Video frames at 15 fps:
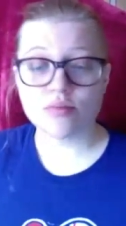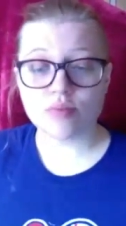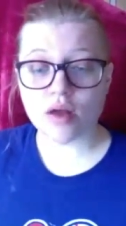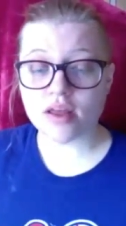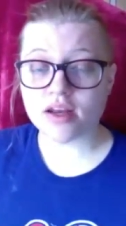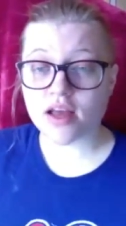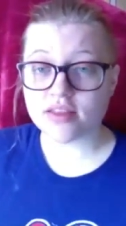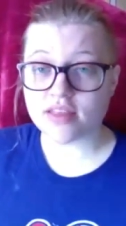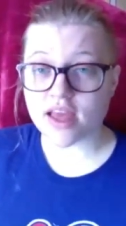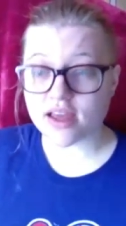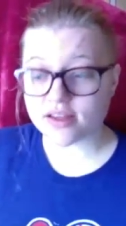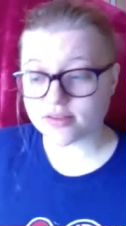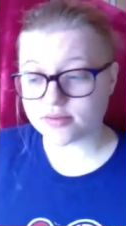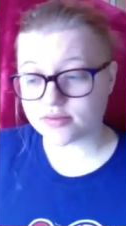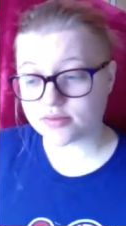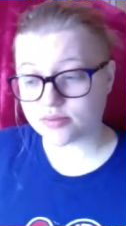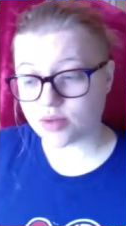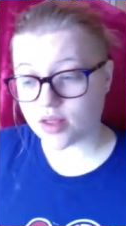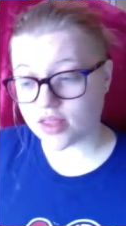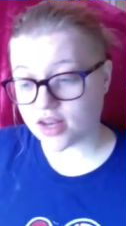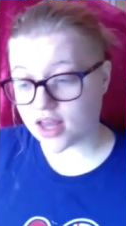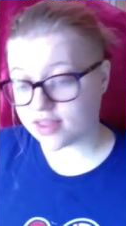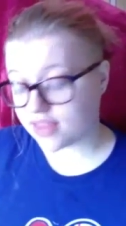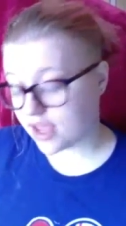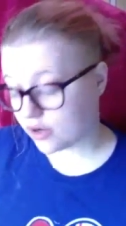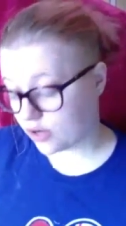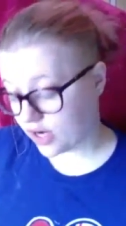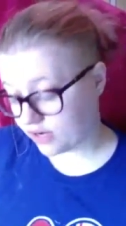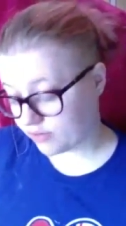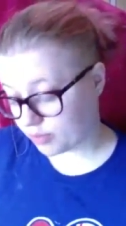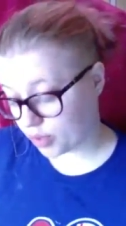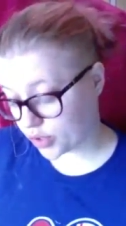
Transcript: probably not that great of a